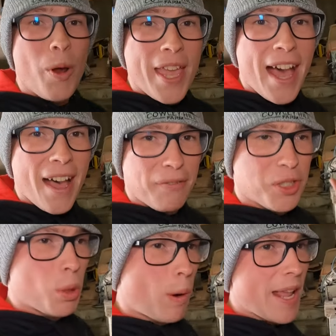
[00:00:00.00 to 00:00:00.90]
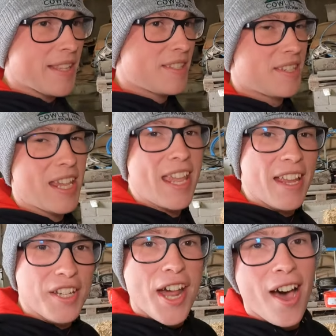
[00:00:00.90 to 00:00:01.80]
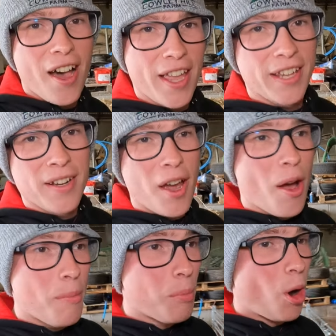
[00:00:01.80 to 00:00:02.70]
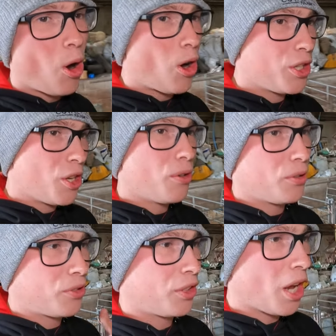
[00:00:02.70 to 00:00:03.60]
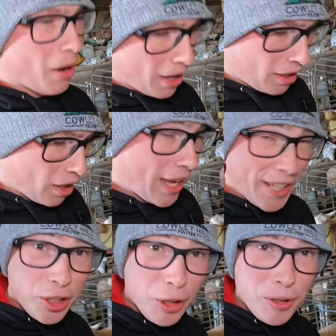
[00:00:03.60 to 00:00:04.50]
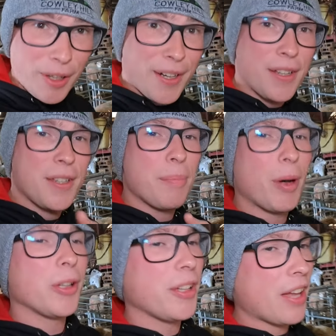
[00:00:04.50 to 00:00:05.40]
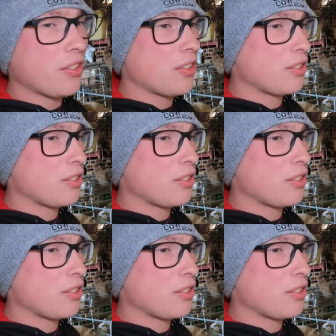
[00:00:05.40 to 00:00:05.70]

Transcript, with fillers: We have 29 more ewes to go at, including the border Leicester.